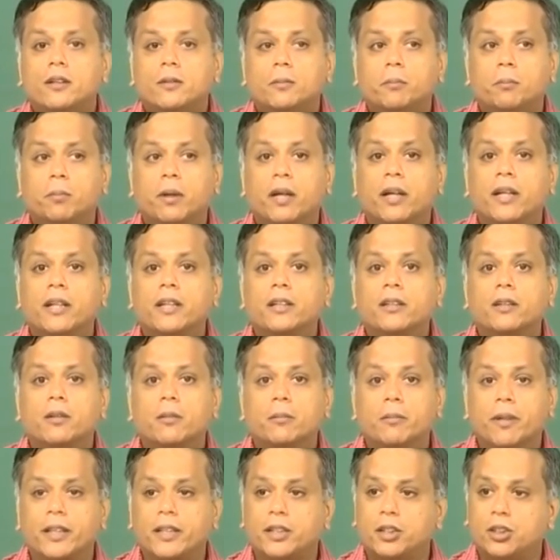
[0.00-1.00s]
burnt
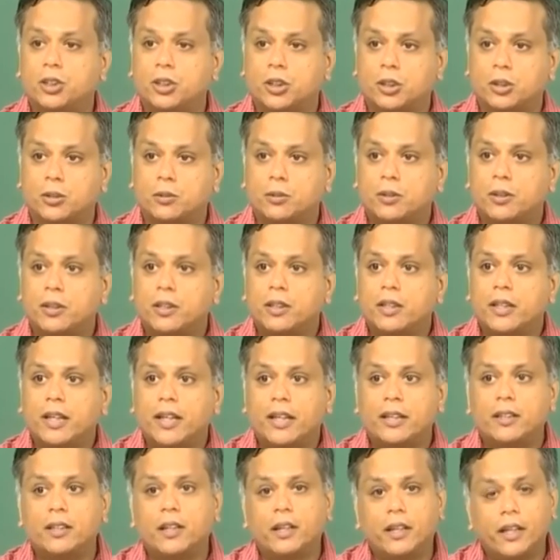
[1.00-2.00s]
mixture,
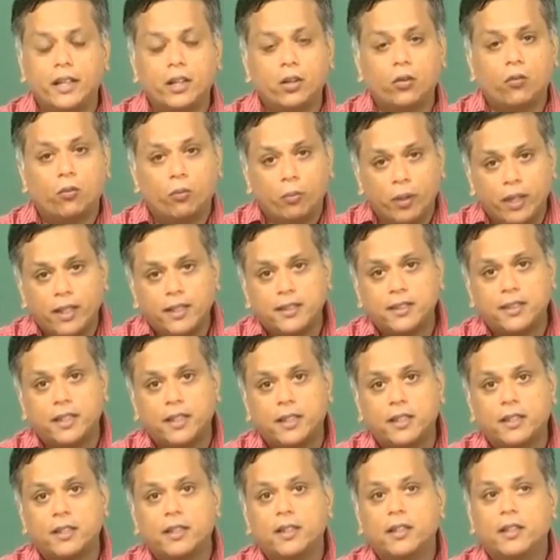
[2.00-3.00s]
and the rate of
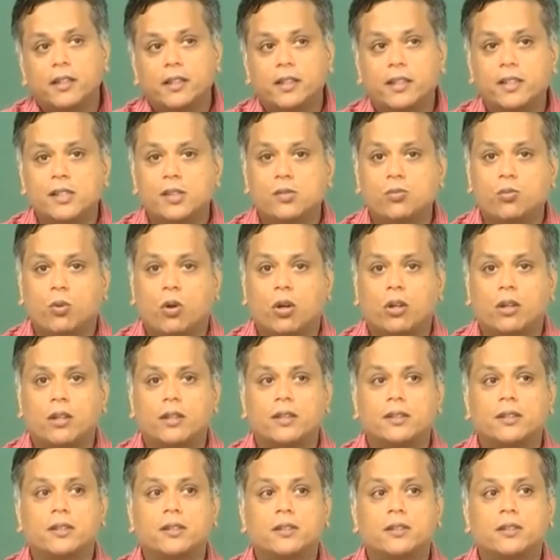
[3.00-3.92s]
mixing is what